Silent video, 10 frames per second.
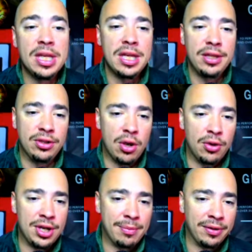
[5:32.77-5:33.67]
The total
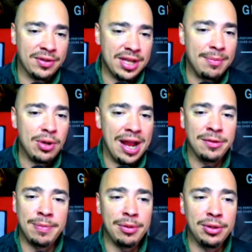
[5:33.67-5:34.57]
number of subgraphs
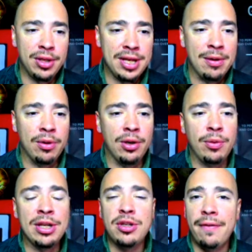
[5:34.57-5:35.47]
published on the network
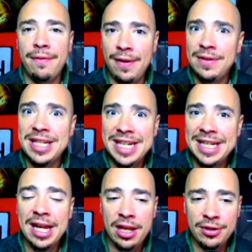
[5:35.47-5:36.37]
reached
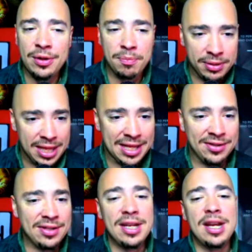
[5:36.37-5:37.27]
1,500
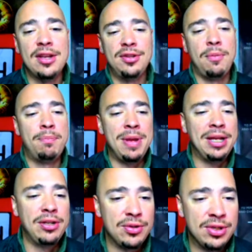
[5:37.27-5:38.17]
plus. So big
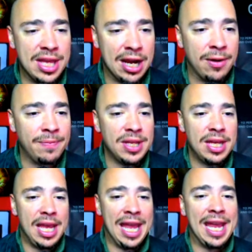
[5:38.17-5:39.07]
news there.
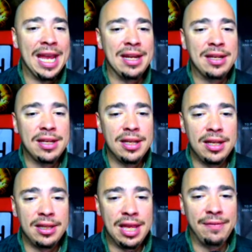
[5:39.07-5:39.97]
And
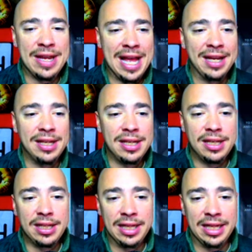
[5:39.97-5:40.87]
they've got
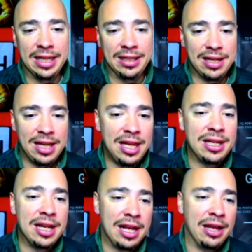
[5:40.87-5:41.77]
a ton
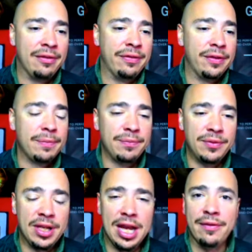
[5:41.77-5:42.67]
of
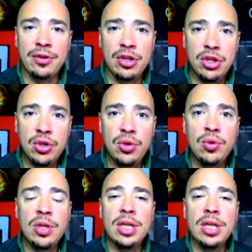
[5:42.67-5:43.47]
kind of new